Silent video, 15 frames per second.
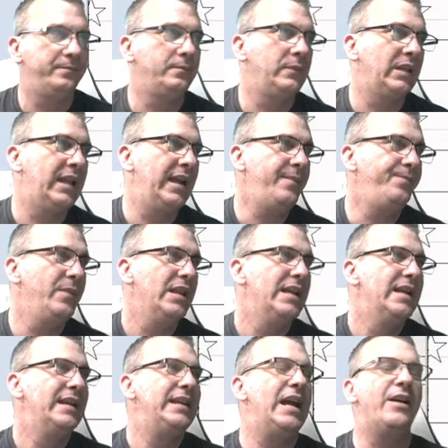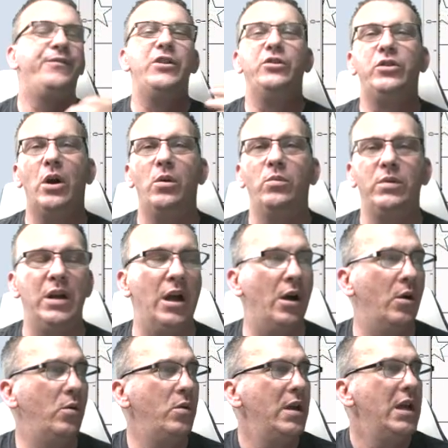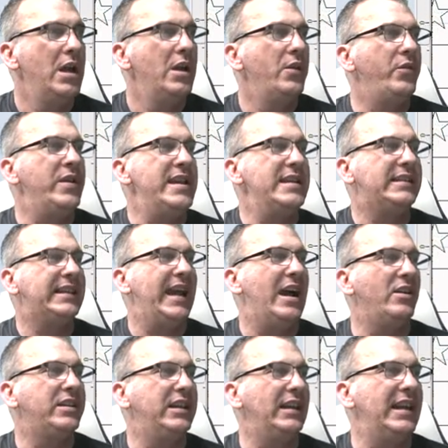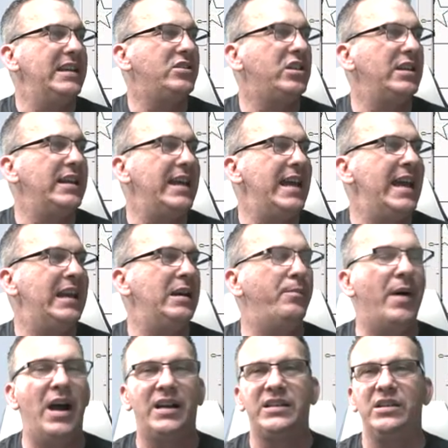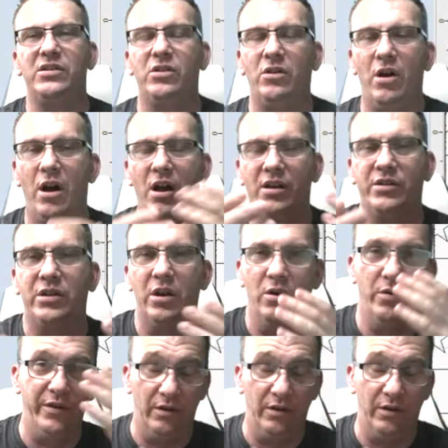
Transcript: Okay, now if you don't know, these calculation edit boxes are also, they're